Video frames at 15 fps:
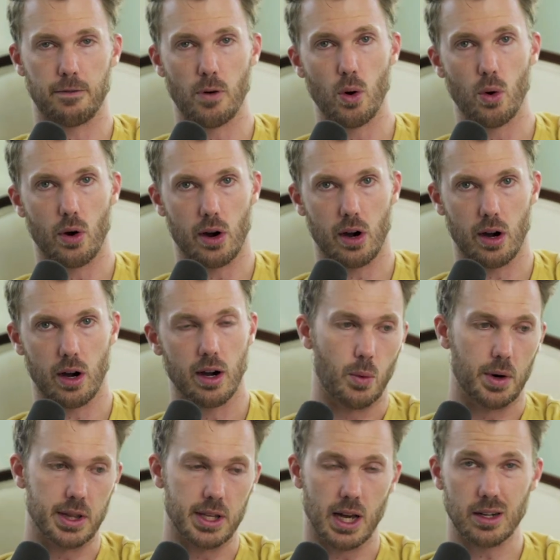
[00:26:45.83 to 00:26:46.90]
for
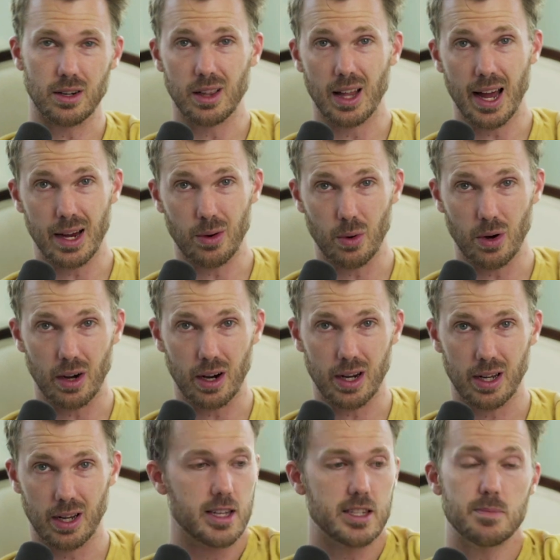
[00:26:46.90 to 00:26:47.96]
when the underlying
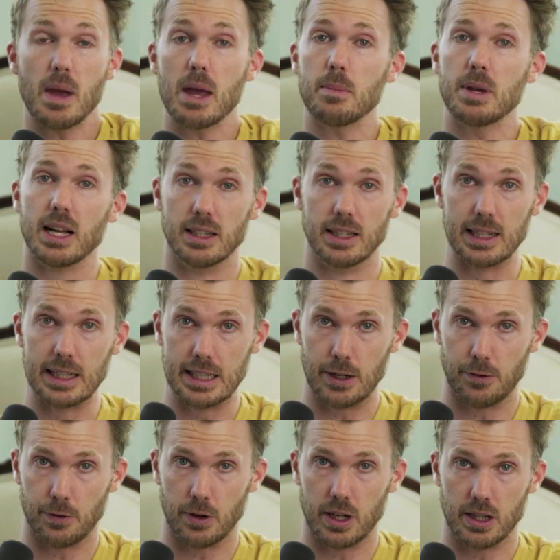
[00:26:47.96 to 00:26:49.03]
work is maybe a little
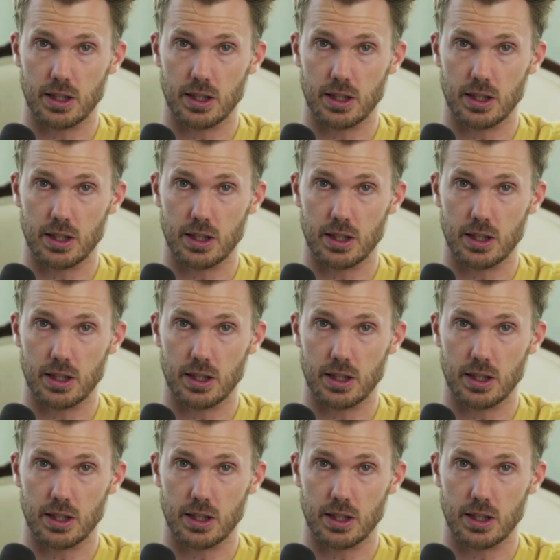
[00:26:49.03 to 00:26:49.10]
different.